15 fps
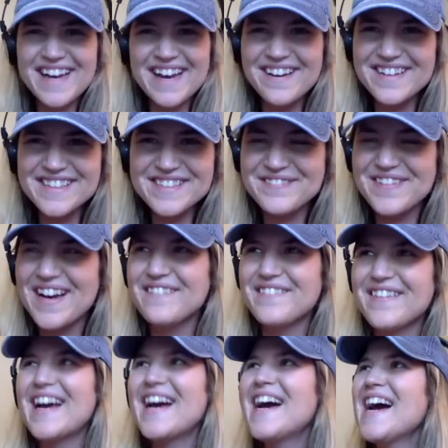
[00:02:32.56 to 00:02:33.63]
how did you find
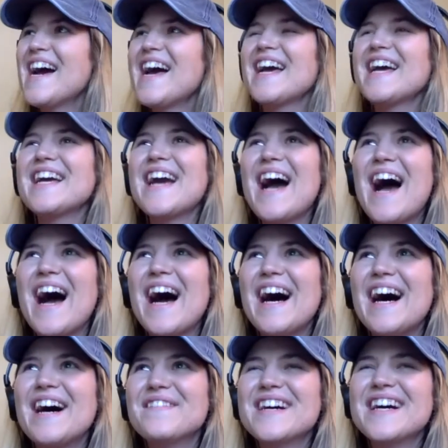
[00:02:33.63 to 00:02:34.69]
me? Yeah.
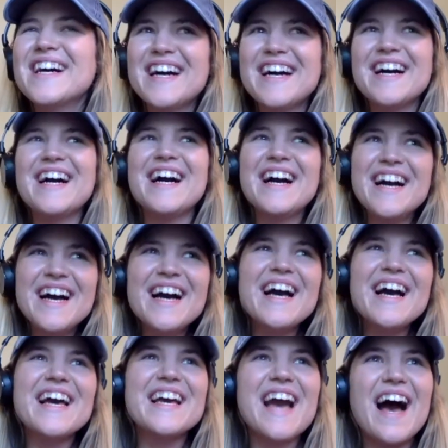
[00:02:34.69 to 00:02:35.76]

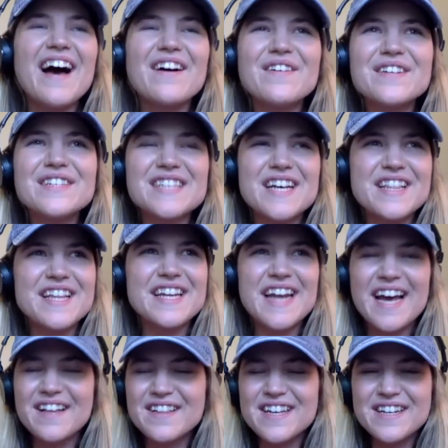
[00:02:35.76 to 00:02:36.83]
Yeah, it was on the
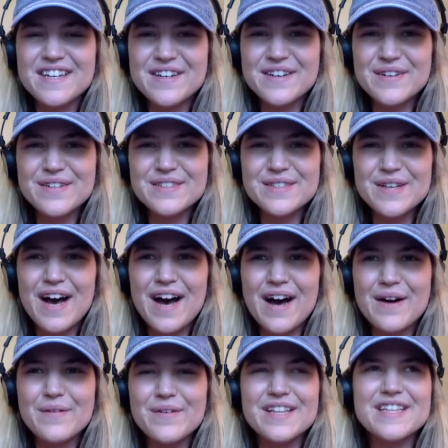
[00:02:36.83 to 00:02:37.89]
nightly news
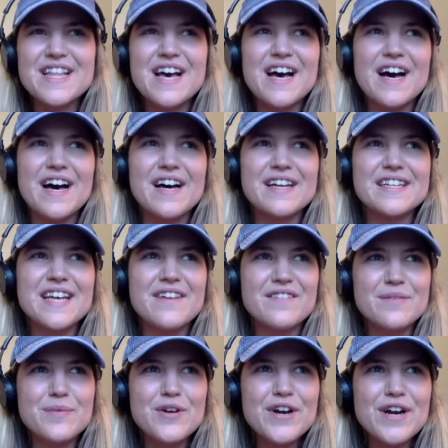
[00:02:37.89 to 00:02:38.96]
with
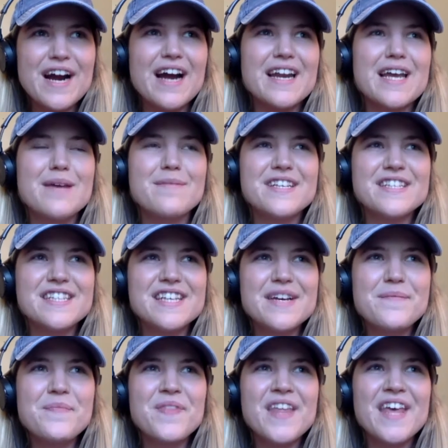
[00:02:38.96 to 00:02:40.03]
David Muir on
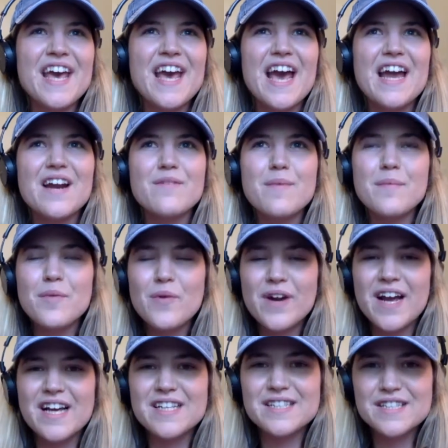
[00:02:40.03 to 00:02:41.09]
ABC. And I remember when
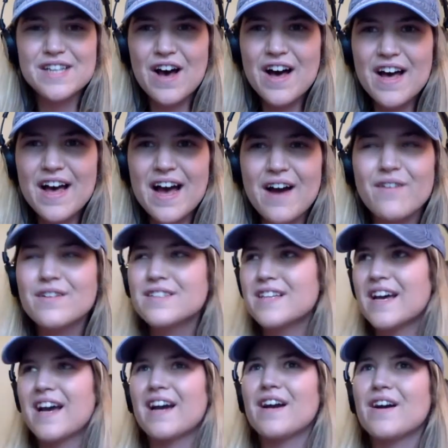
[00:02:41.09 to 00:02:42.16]
I saw it, I was
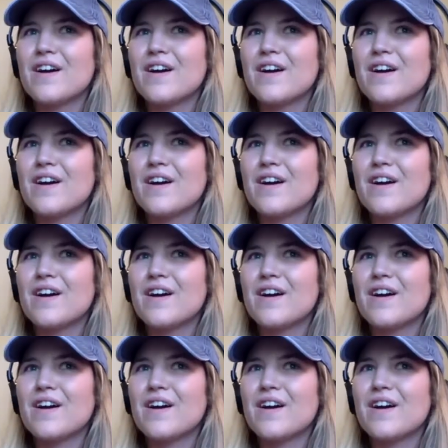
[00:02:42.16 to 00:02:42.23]
like